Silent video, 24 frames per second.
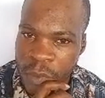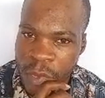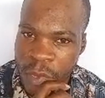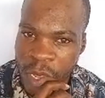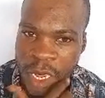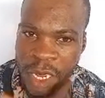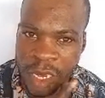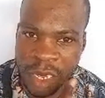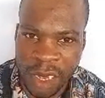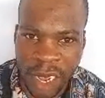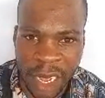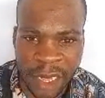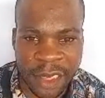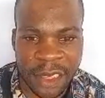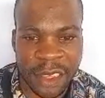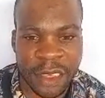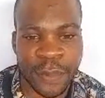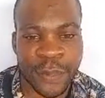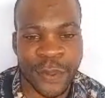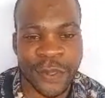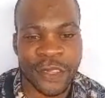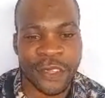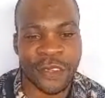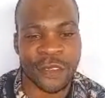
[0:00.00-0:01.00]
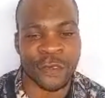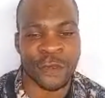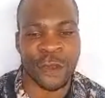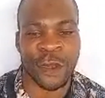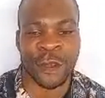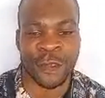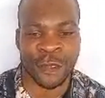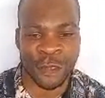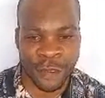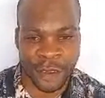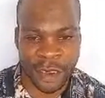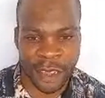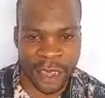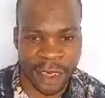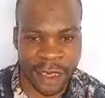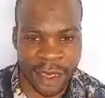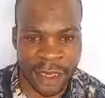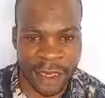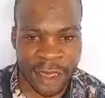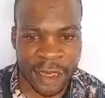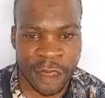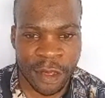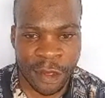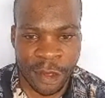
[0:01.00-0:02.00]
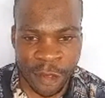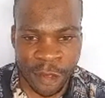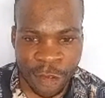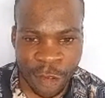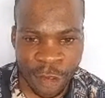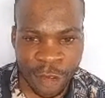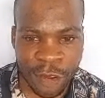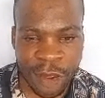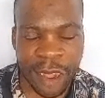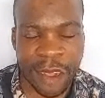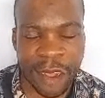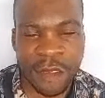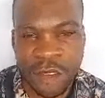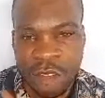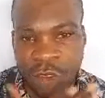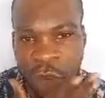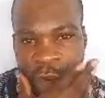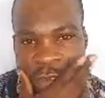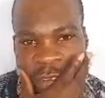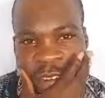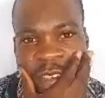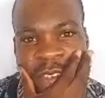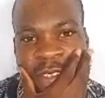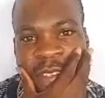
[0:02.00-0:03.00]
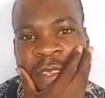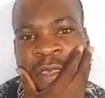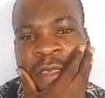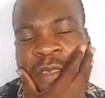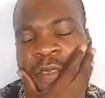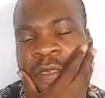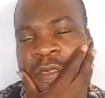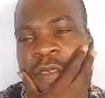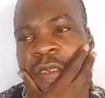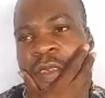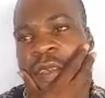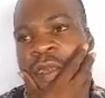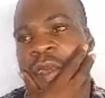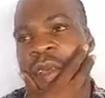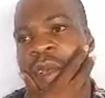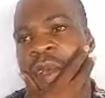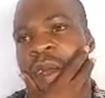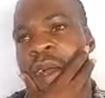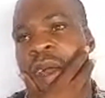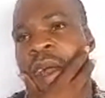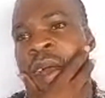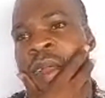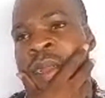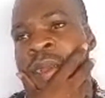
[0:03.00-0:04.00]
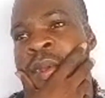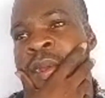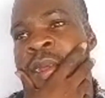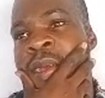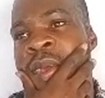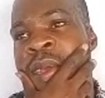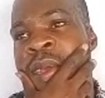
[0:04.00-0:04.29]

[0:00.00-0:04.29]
ChatGPT is also there, so you can use all these things, and